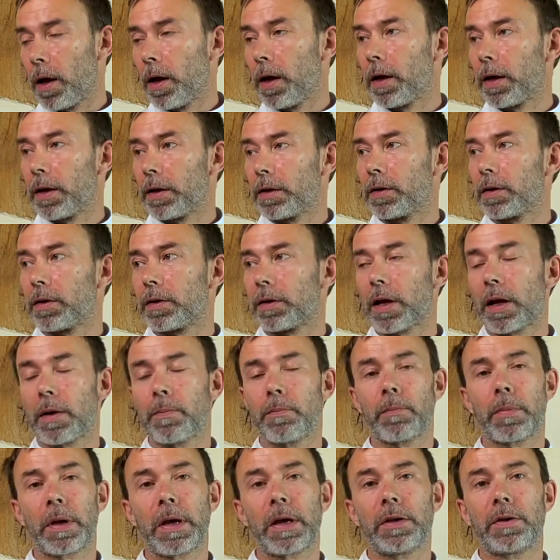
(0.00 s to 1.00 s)
It's the
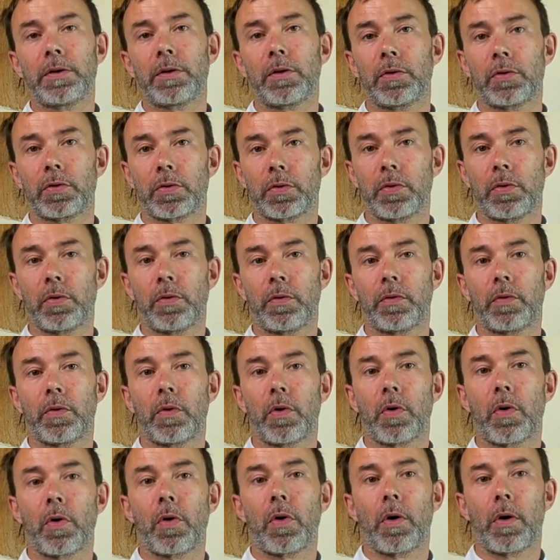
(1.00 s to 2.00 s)
same base also
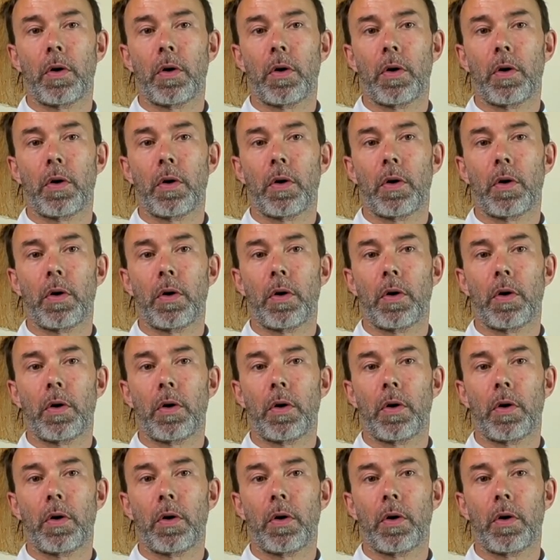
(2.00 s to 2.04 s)
for